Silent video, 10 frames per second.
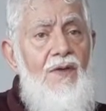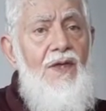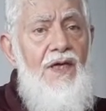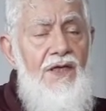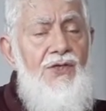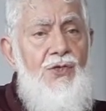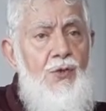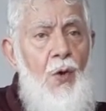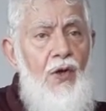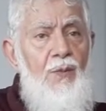
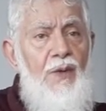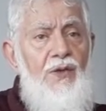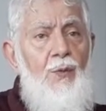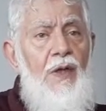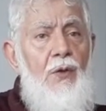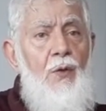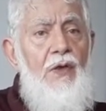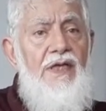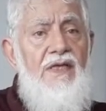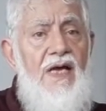Each document, we'll
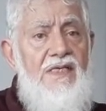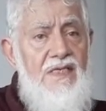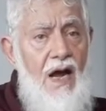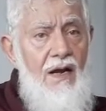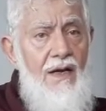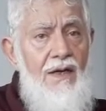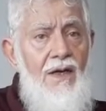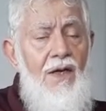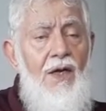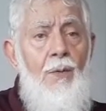call it a suk,
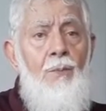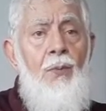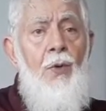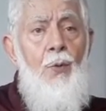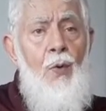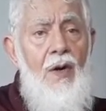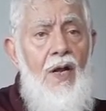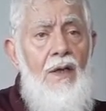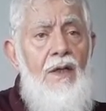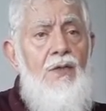
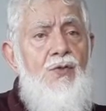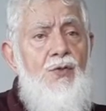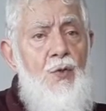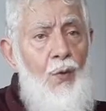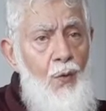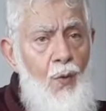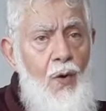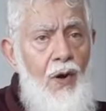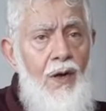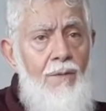plural
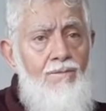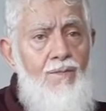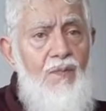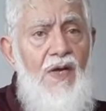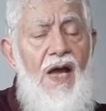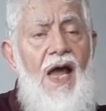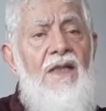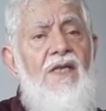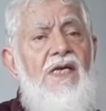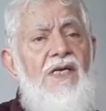sukuk,
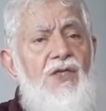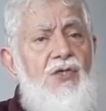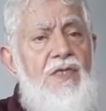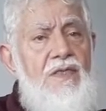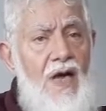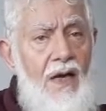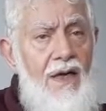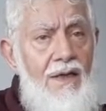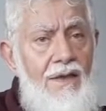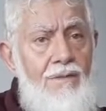and each
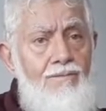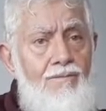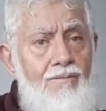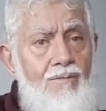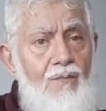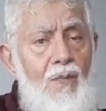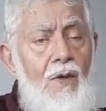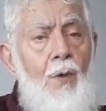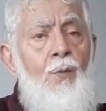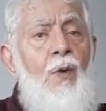suk
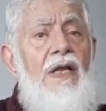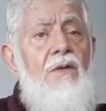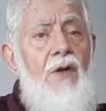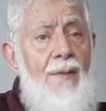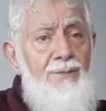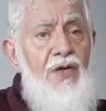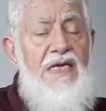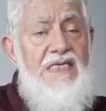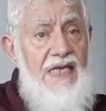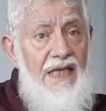will
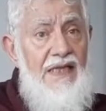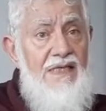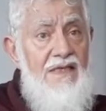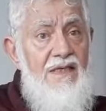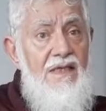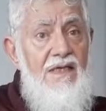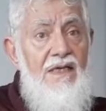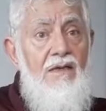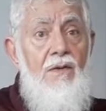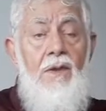represent
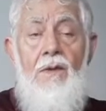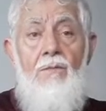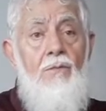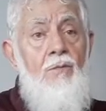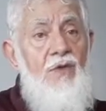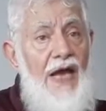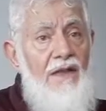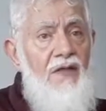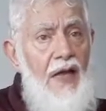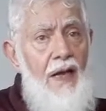
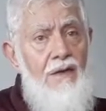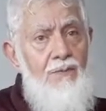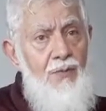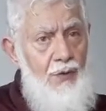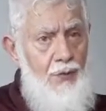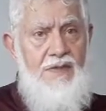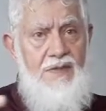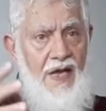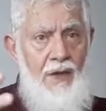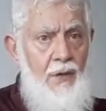$10 because
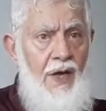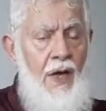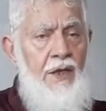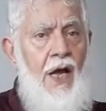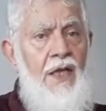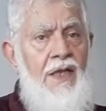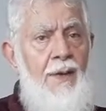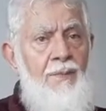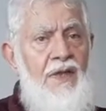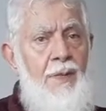
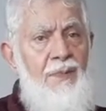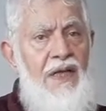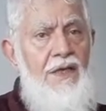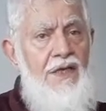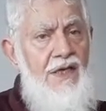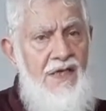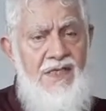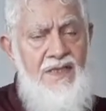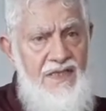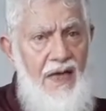the building
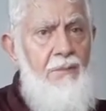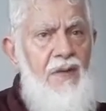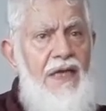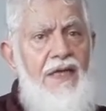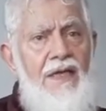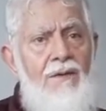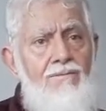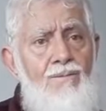is 10 million,